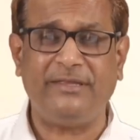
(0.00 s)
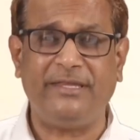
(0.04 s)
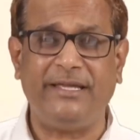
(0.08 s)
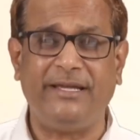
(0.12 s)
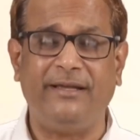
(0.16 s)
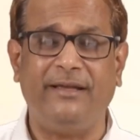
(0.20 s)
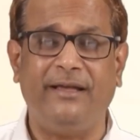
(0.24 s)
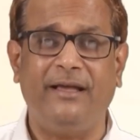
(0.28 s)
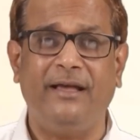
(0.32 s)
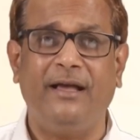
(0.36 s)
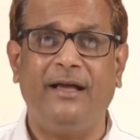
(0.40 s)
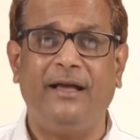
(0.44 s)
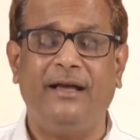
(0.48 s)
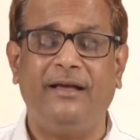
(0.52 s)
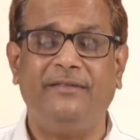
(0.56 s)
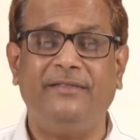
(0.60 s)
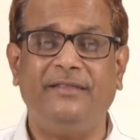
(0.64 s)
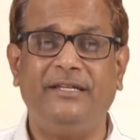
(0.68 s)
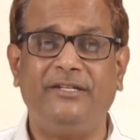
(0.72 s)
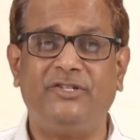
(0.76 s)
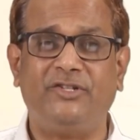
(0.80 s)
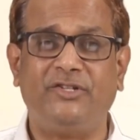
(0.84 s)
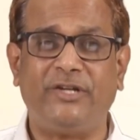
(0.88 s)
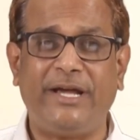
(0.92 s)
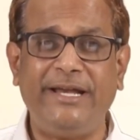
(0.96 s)
thing,
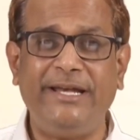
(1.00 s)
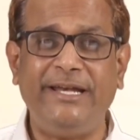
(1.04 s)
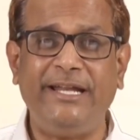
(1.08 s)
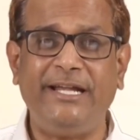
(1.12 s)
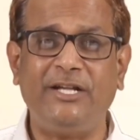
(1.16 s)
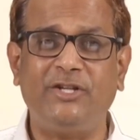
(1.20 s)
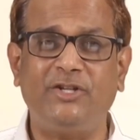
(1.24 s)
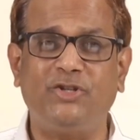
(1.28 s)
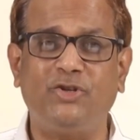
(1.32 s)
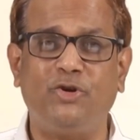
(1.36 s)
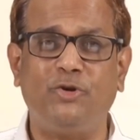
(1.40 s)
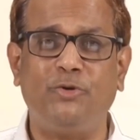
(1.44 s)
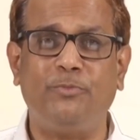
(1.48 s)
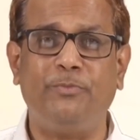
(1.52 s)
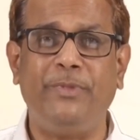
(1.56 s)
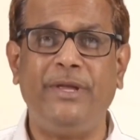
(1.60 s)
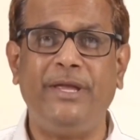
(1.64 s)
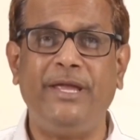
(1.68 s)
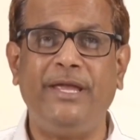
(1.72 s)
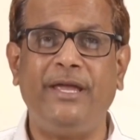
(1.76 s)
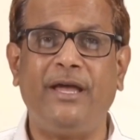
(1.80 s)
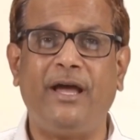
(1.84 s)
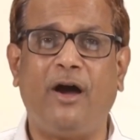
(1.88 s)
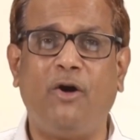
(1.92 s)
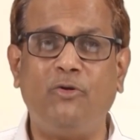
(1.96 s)
the training should
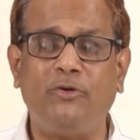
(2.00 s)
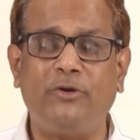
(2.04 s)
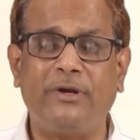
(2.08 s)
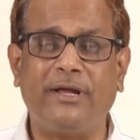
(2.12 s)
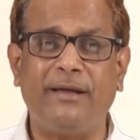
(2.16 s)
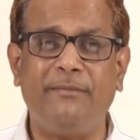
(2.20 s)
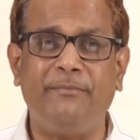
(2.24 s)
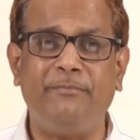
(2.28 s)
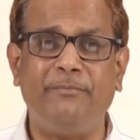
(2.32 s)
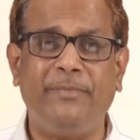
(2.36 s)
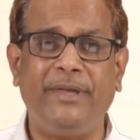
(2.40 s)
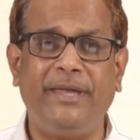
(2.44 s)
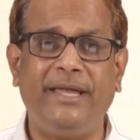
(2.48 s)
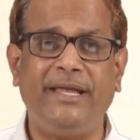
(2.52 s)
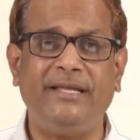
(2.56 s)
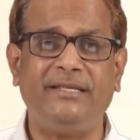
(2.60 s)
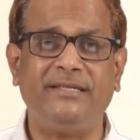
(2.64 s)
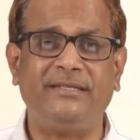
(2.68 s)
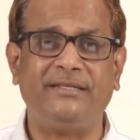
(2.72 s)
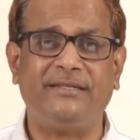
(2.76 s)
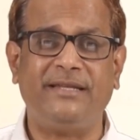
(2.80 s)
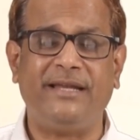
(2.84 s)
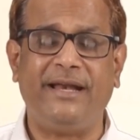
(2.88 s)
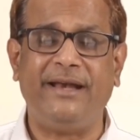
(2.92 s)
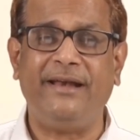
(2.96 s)
be outcome
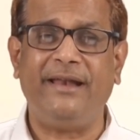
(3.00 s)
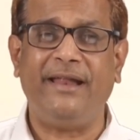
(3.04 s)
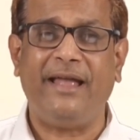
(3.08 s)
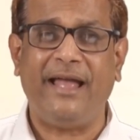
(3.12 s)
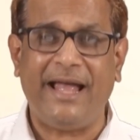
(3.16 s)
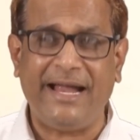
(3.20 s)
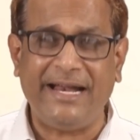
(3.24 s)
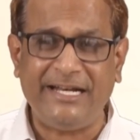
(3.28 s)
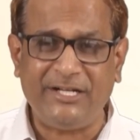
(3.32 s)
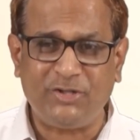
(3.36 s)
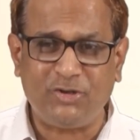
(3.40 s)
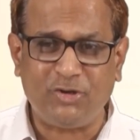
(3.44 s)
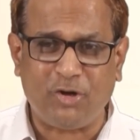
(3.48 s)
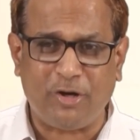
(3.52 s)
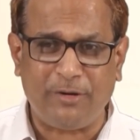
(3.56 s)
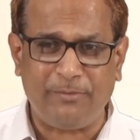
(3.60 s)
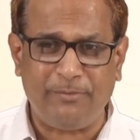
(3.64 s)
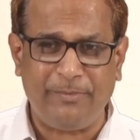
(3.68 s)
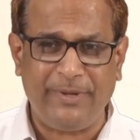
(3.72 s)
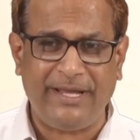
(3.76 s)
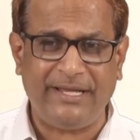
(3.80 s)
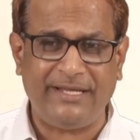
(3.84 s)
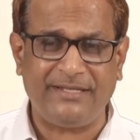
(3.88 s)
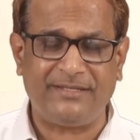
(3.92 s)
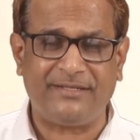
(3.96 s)
based and
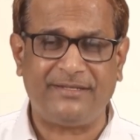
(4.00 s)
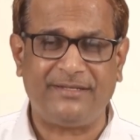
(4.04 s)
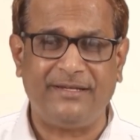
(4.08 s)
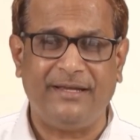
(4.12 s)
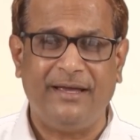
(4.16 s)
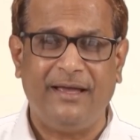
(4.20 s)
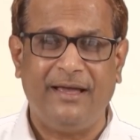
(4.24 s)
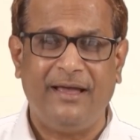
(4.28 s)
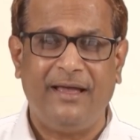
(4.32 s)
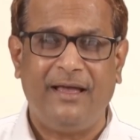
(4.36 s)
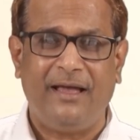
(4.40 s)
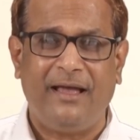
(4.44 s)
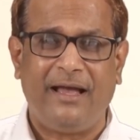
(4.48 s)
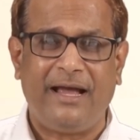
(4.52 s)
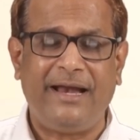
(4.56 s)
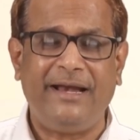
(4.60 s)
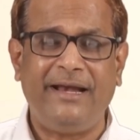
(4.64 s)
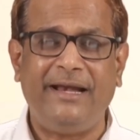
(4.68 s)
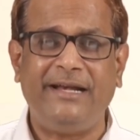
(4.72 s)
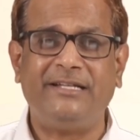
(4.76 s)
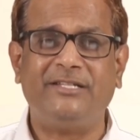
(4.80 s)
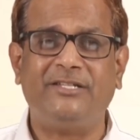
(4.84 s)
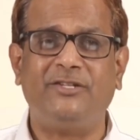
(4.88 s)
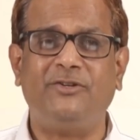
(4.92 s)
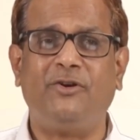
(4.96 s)
hands-on based.
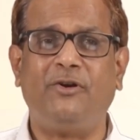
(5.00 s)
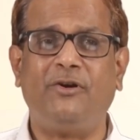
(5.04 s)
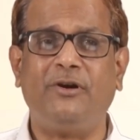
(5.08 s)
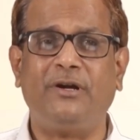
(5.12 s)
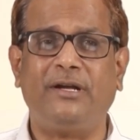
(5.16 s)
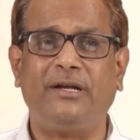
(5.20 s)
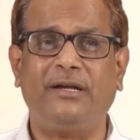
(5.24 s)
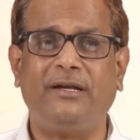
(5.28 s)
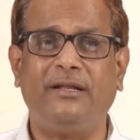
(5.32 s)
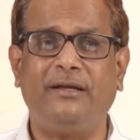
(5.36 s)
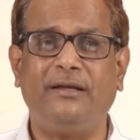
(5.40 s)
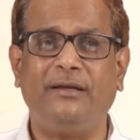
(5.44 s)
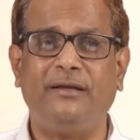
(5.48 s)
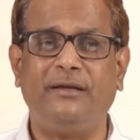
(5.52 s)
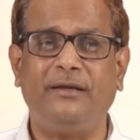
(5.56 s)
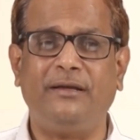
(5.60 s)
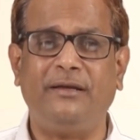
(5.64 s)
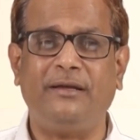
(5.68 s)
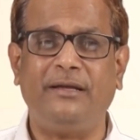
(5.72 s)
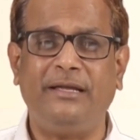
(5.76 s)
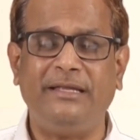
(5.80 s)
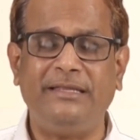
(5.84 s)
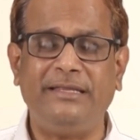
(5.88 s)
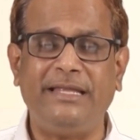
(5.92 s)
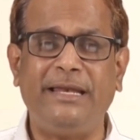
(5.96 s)
And it's not
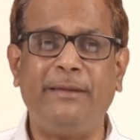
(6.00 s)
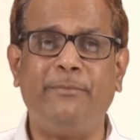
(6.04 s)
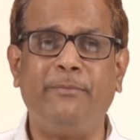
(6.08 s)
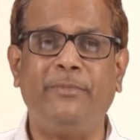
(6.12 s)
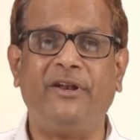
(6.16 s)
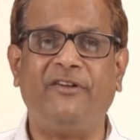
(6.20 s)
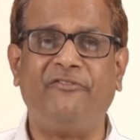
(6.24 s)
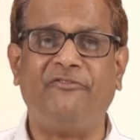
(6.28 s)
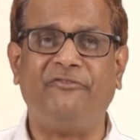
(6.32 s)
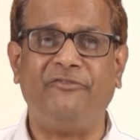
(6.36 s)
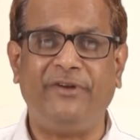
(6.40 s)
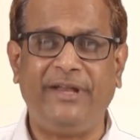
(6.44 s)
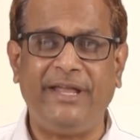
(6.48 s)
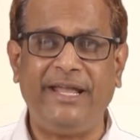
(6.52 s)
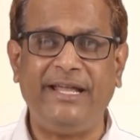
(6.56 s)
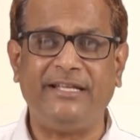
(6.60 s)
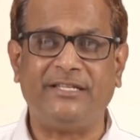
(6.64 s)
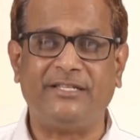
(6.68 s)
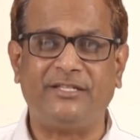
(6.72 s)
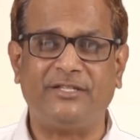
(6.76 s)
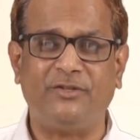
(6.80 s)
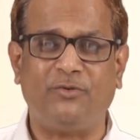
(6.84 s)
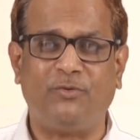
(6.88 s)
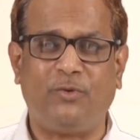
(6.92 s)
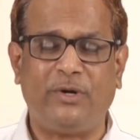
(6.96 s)
the number of
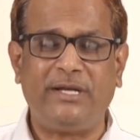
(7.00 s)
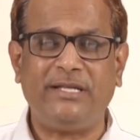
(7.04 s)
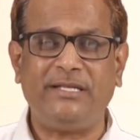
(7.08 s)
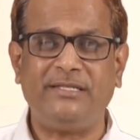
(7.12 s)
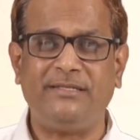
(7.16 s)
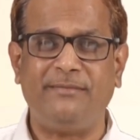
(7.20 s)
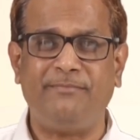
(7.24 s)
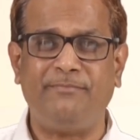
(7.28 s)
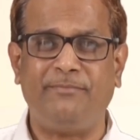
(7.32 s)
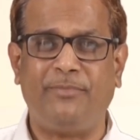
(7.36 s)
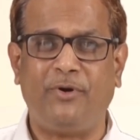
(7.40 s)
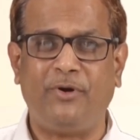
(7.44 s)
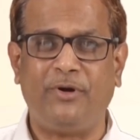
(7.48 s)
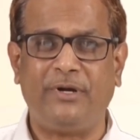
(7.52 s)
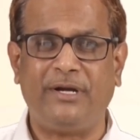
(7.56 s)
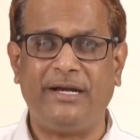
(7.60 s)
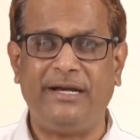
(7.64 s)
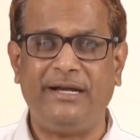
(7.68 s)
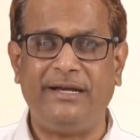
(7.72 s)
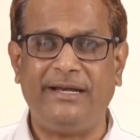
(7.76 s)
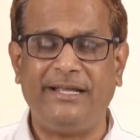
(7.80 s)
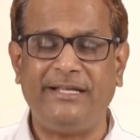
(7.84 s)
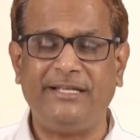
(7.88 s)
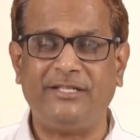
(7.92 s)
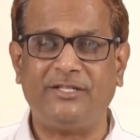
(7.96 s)
days. What is
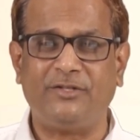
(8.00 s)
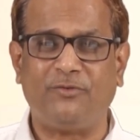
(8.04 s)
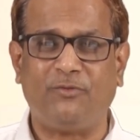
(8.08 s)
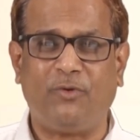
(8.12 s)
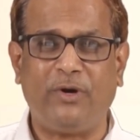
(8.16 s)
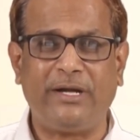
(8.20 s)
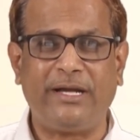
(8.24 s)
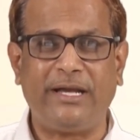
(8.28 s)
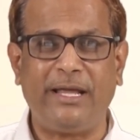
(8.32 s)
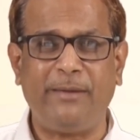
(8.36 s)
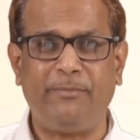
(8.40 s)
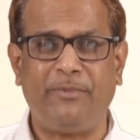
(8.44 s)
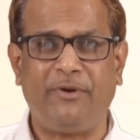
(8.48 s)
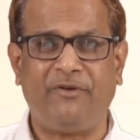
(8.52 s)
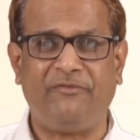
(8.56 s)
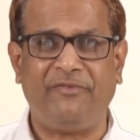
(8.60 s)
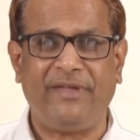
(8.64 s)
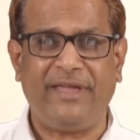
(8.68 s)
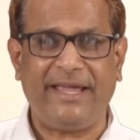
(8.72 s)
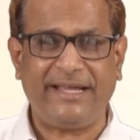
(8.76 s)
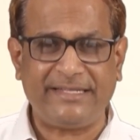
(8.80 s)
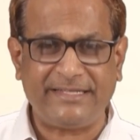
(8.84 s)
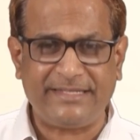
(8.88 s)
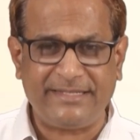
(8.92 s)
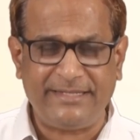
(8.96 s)
important is what type
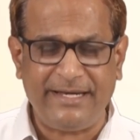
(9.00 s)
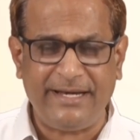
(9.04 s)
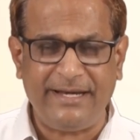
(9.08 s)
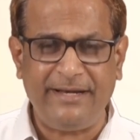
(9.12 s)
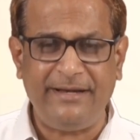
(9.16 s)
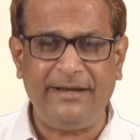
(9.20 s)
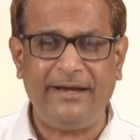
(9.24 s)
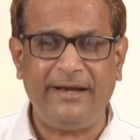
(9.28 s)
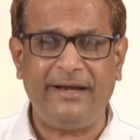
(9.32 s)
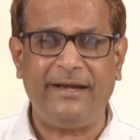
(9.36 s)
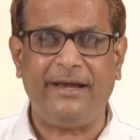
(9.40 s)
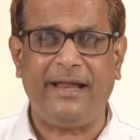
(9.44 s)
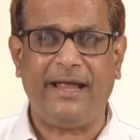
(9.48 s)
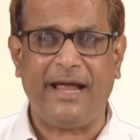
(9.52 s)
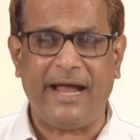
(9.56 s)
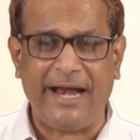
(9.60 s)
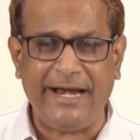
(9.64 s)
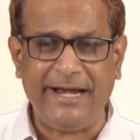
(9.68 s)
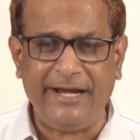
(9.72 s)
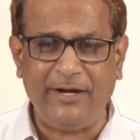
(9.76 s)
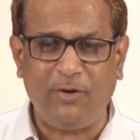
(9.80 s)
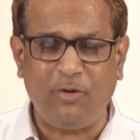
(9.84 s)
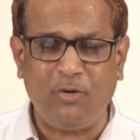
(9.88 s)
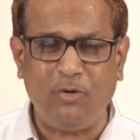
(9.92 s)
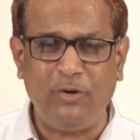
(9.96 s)
of extended
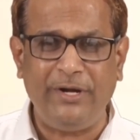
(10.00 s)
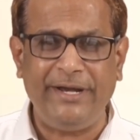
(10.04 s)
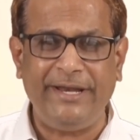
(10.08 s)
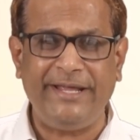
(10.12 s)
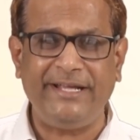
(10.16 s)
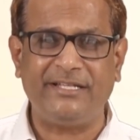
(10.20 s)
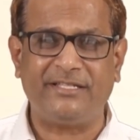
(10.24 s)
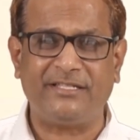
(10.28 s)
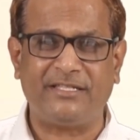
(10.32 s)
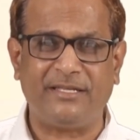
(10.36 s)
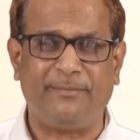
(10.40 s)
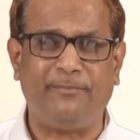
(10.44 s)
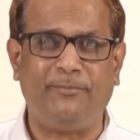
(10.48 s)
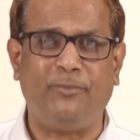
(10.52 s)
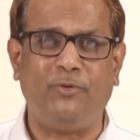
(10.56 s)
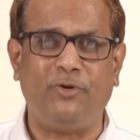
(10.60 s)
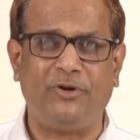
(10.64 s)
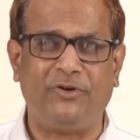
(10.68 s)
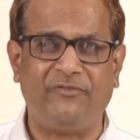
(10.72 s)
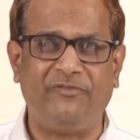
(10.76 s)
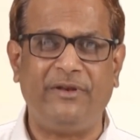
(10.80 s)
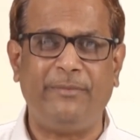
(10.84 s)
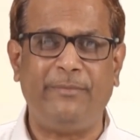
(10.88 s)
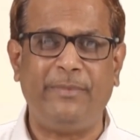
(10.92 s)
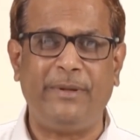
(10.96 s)
hand-holding
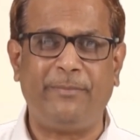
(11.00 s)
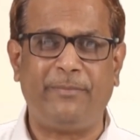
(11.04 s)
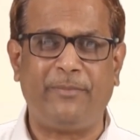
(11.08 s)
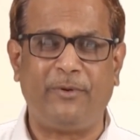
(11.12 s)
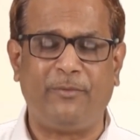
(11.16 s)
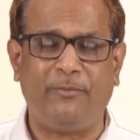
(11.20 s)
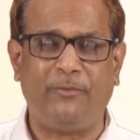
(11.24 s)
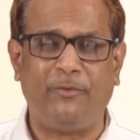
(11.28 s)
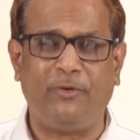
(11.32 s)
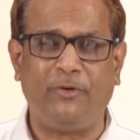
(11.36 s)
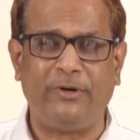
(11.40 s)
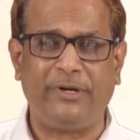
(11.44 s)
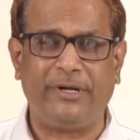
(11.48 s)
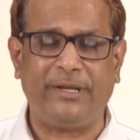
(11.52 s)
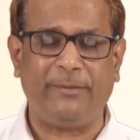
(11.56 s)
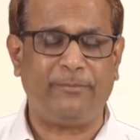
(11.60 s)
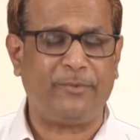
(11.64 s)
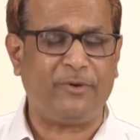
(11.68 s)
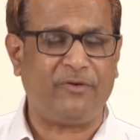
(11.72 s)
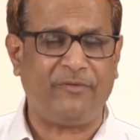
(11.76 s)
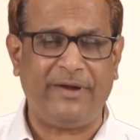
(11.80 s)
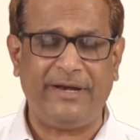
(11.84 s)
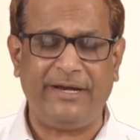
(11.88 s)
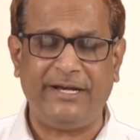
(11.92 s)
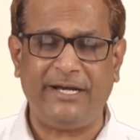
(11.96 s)
support will be
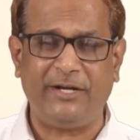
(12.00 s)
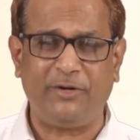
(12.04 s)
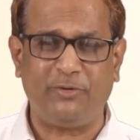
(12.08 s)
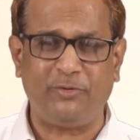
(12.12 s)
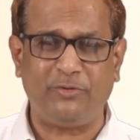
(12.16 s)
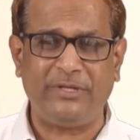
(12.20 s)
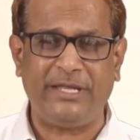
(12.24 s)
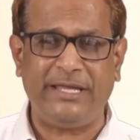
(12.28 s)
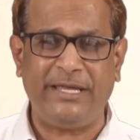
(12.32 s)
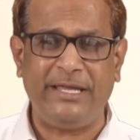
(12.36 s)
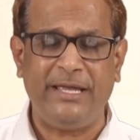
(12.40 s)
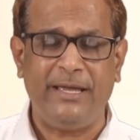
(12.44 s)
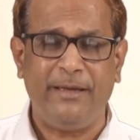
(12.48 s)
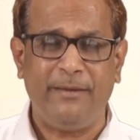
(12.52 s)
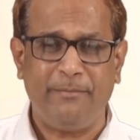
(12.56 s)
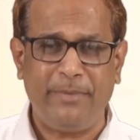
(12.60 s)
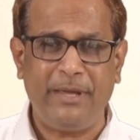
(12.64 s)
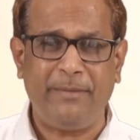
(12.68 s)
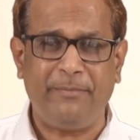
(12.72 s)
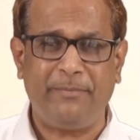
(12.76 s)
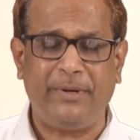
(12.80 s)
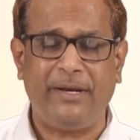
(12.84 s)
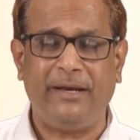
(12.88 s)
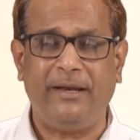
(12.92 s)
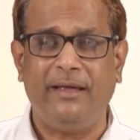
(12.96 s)
provided to the
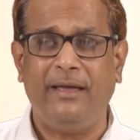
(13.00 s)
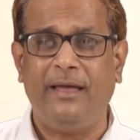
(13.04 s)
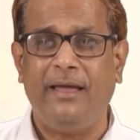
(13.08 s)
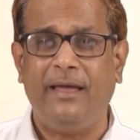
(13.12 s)
people.